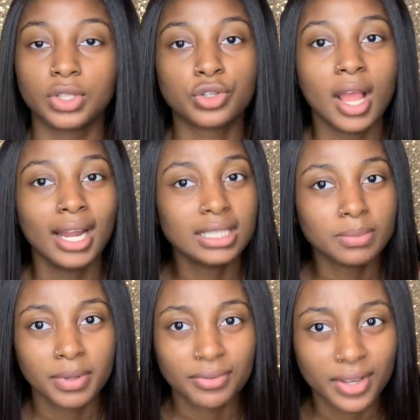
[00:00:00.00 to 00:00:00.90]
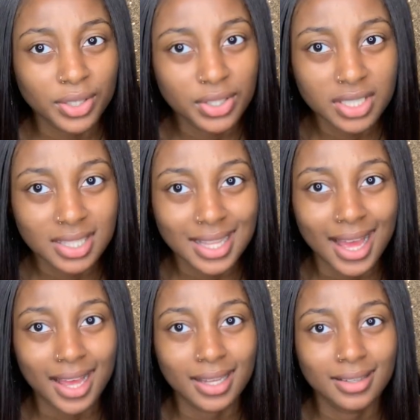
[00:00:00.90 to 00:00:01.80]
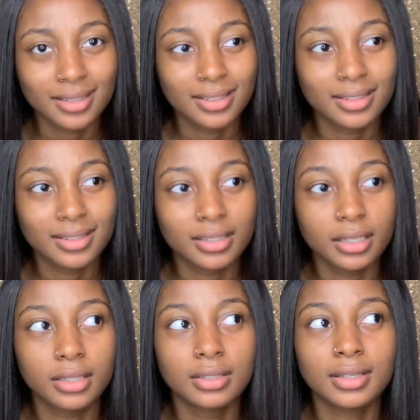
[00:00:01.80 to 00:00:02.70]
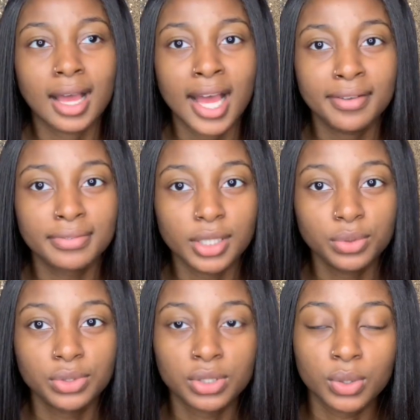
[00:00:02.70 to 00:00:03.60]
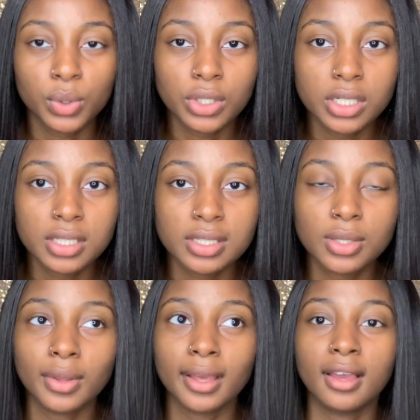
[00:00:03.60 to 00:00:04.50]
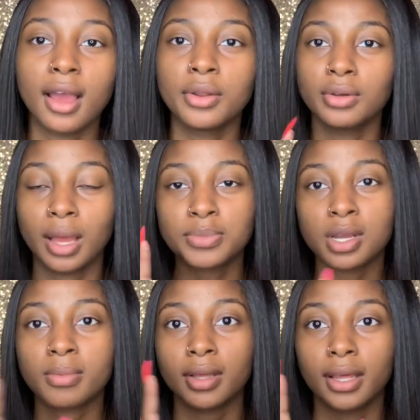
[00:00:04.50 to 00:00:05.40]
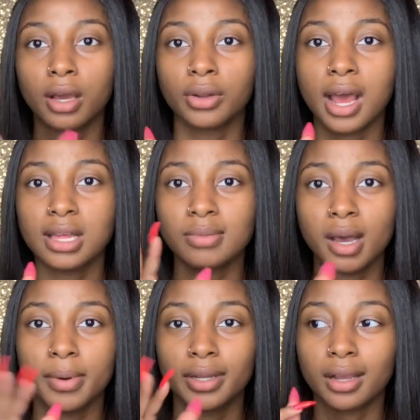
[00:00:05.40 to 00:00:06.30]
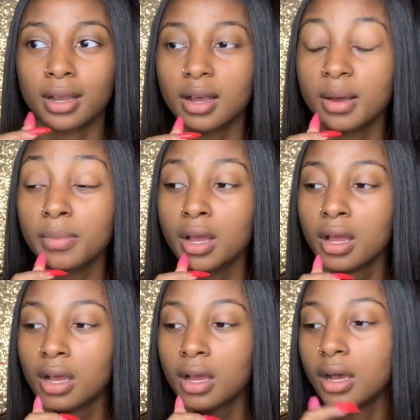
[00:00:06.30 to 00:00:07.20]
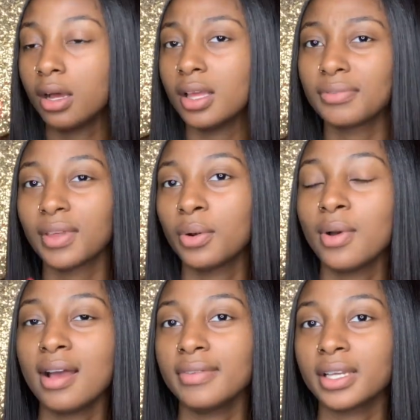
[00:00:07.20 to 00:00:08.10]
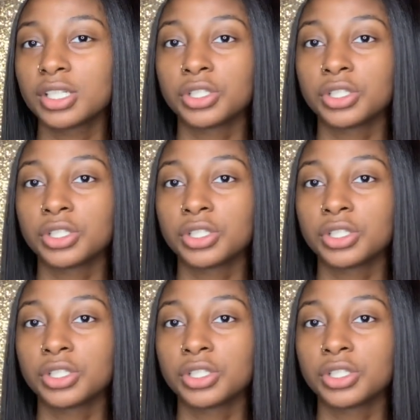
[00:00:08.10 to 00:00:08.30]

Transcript: try not to pick vendors that have low scores. So like, I don't, I'm talking about like on Alibaba.com. If they don't have like a